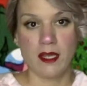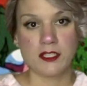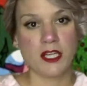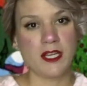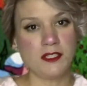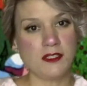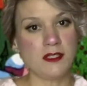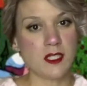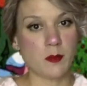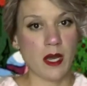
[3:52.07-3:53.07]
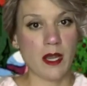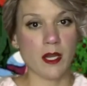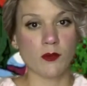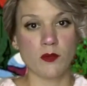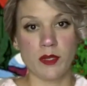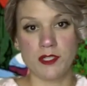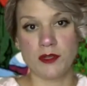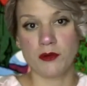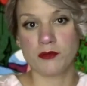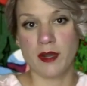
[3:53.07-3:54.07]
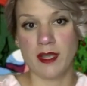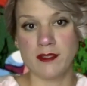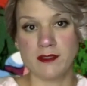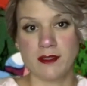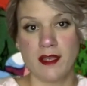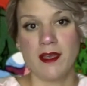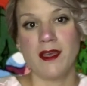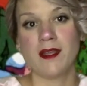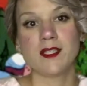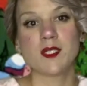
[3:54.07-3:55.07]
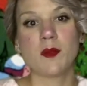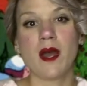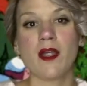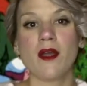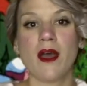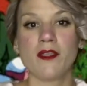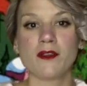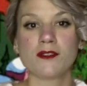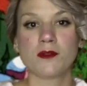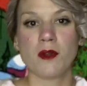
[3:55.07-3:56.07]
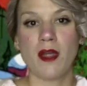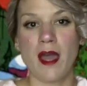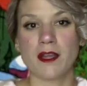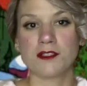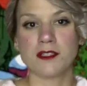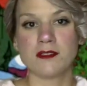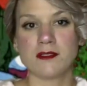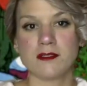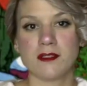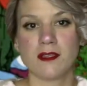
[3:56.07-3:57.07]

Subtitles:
Change is inspired when we show grace and inspire others through our actions.